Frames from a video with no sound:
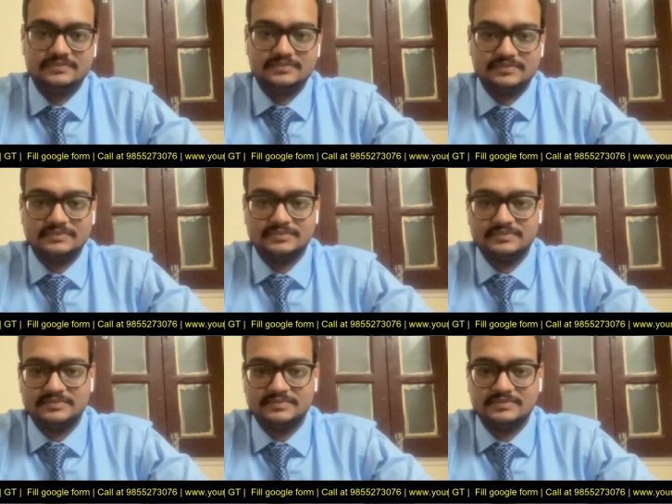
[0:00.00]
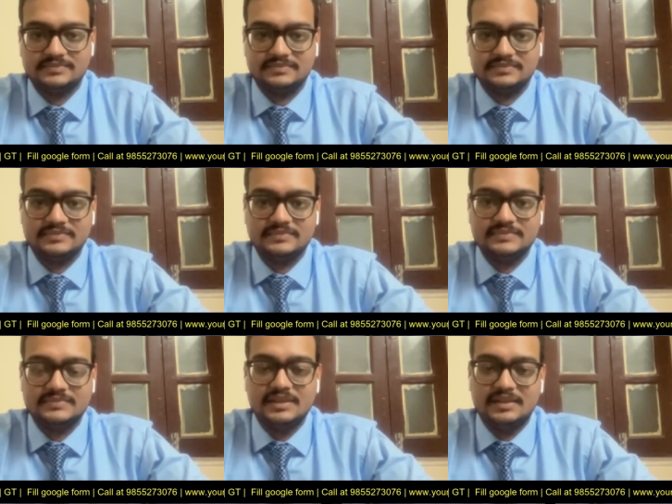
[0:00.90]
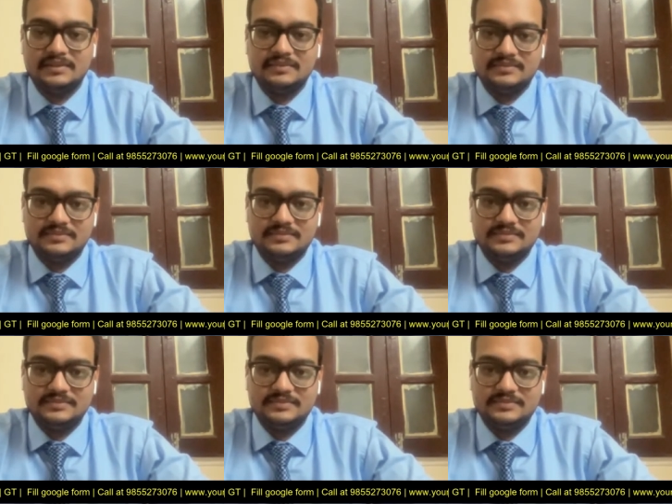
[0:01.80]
okay, let's move to Vellore. Do you think it's feasible?